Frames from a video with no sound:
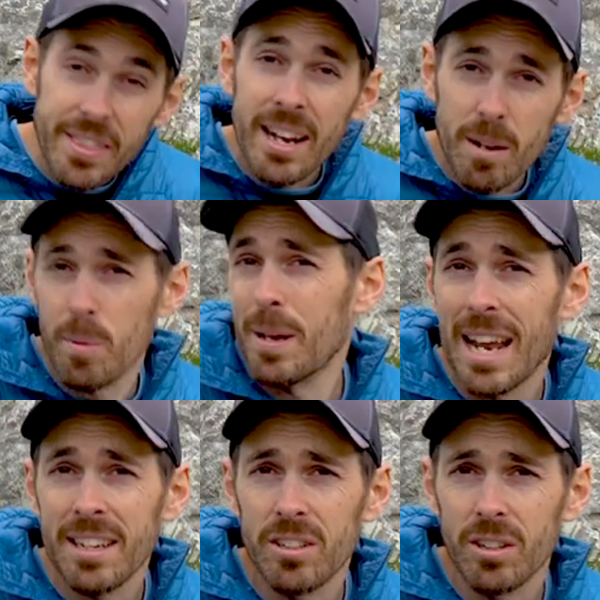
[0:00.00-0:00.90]
Then I put my
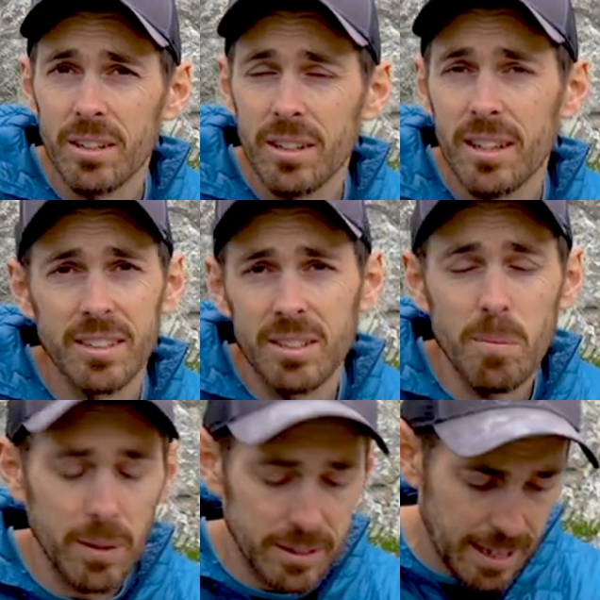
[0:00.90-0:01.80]
lanyard on, as
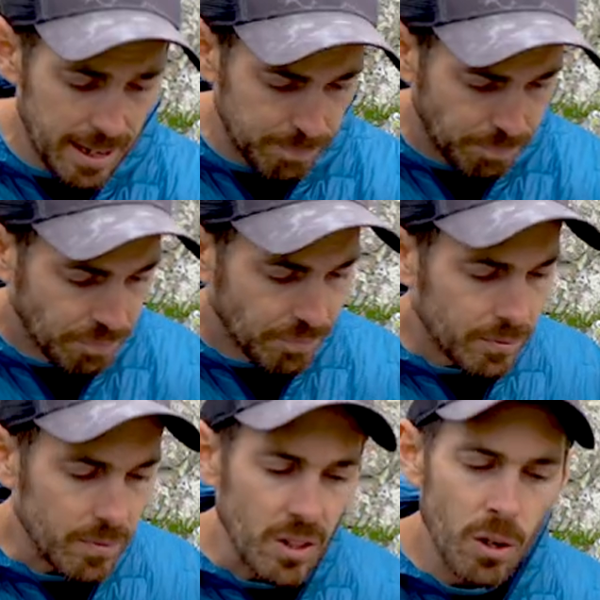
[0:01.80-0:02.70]
simple as that.
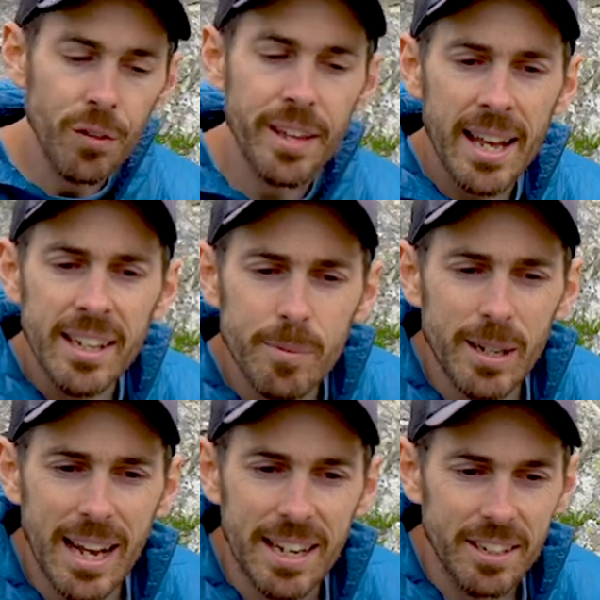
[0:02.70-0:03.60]
On the end of
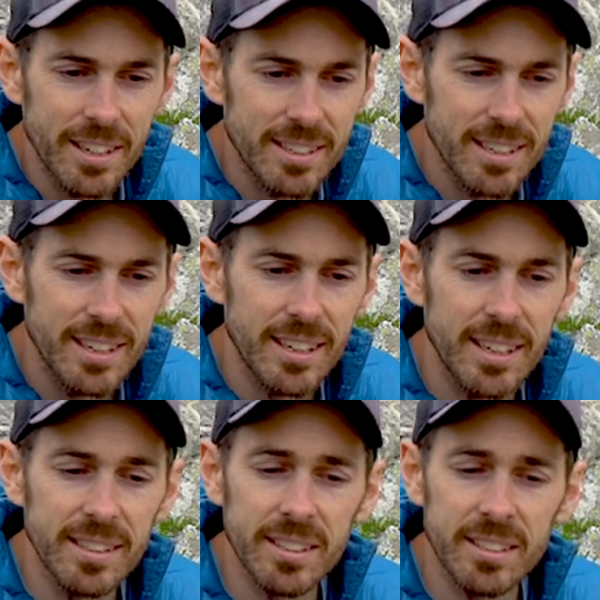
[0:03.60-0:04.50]
my lanyard
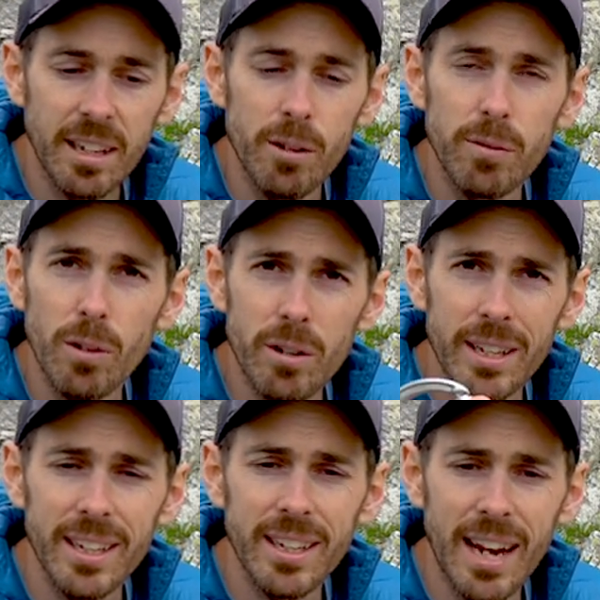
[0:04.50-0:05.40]
is a
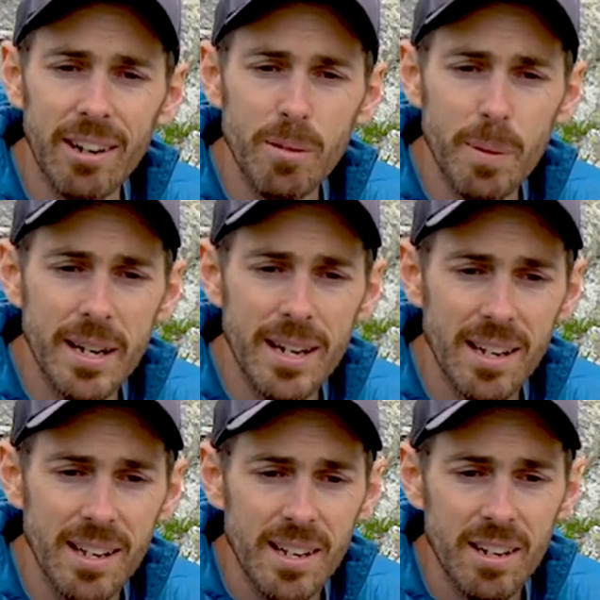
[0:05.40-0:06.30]
self-locking
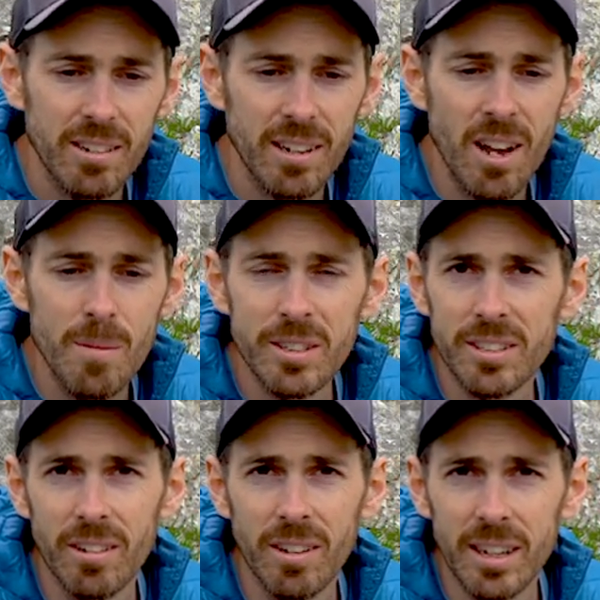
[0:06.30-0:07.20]
carabiner. Climbers
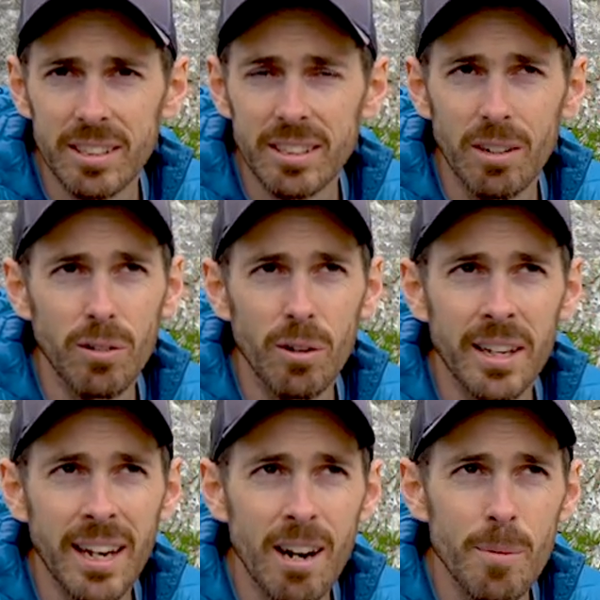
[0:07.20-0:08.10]
don't like
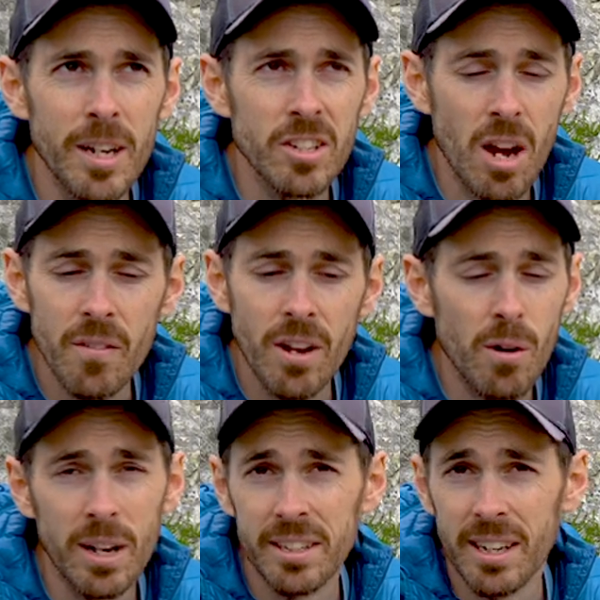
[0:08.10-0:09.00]
self-locking carabiners. I've
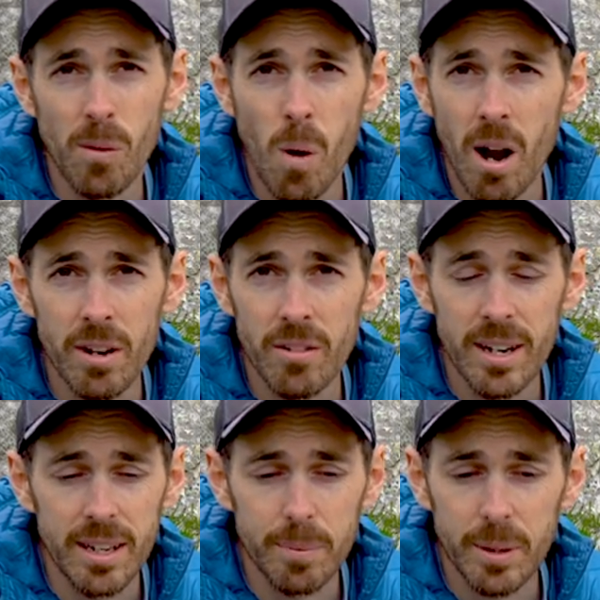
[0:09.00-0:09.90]
no idea why
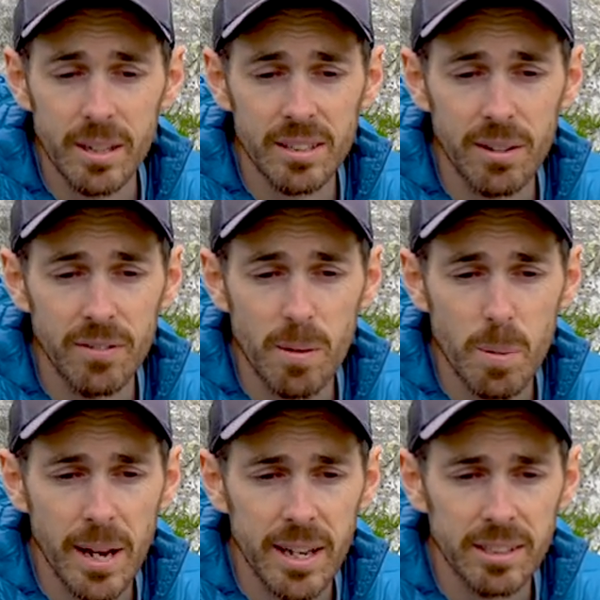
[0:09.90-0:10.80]
really, because they're
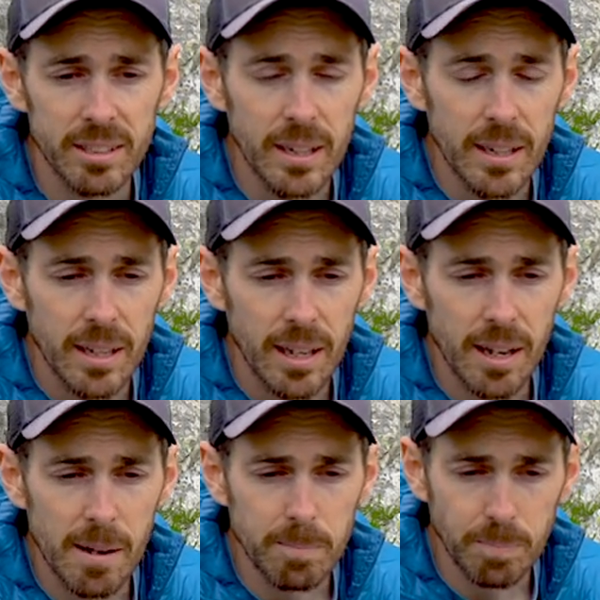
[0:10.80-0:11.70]
flipping ace.
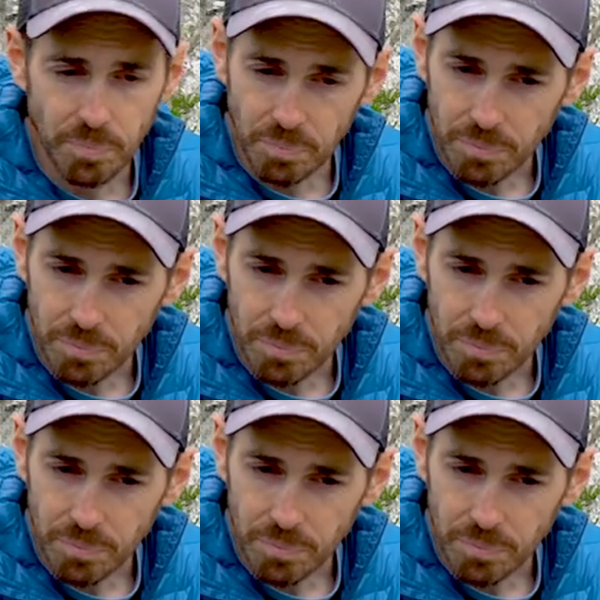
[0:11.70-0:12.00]
Um,